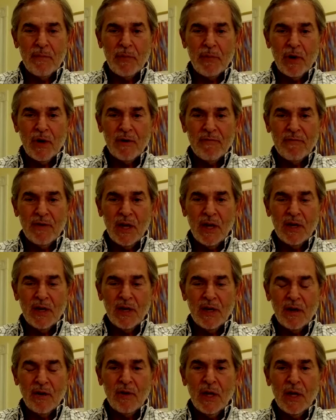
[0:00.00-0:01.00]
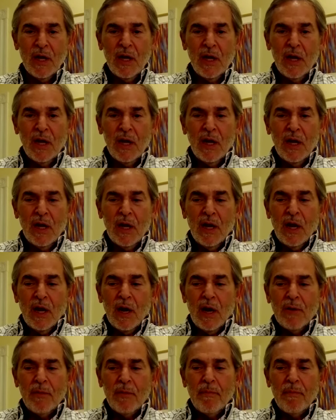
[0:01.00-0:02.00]
part of NATO.
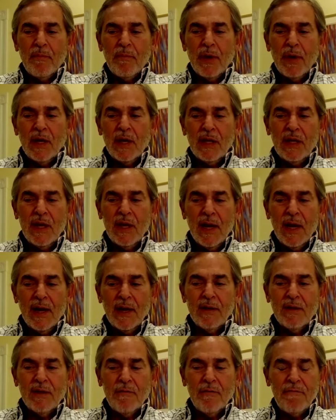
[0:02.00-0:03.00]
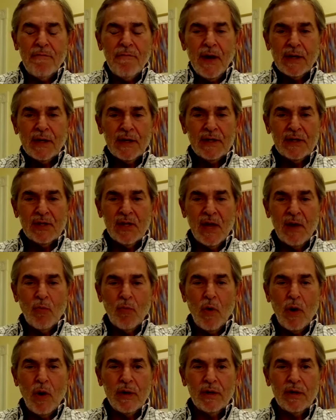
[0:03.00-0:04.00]
But in the end, the fact is they
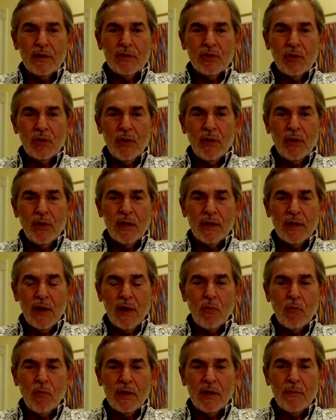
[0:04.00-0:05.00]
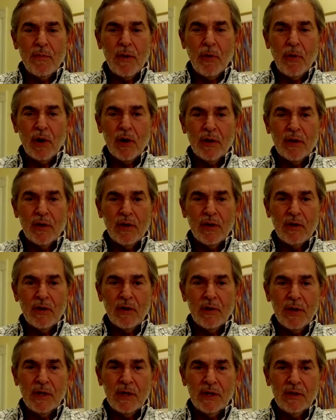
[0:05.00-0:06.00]
wanted to join. They wanted to be part of the
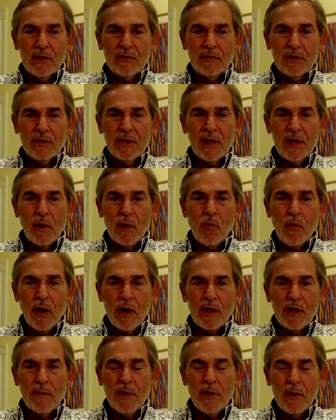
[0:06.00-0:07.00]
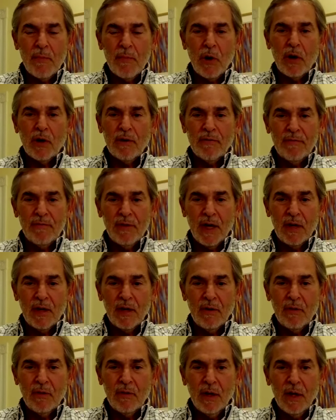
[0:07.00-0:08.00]
European Union. They wanted to be part of
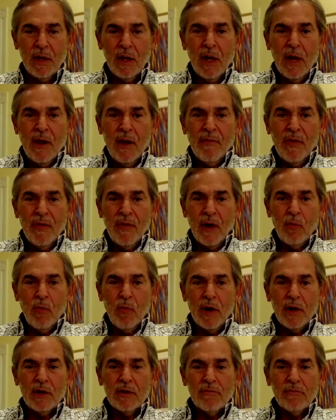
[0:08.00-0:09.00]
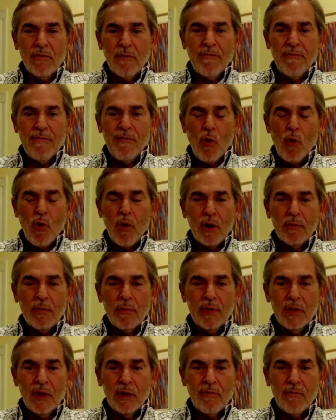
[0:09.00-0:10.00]
NATO. They wanted to
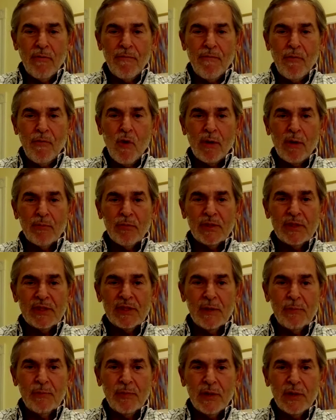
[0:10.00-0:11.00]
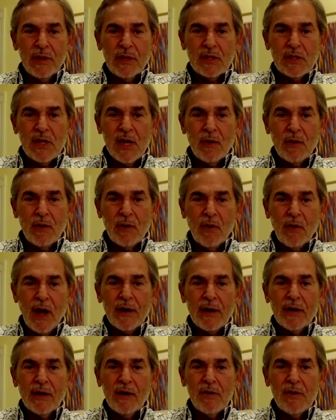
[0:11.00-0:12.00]
reform, and their reform was simply to say, well,
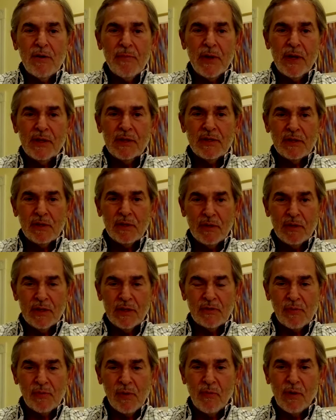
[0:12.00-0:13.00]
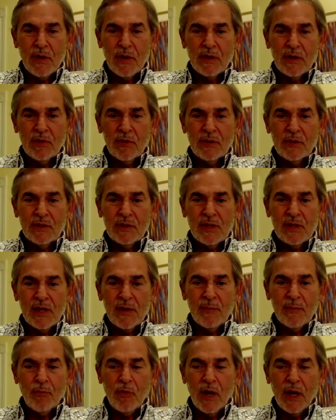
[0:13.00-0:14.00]
how do Europeans do this? We want to do it the
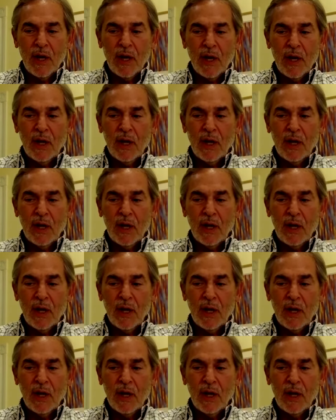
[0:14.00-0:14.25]
same way.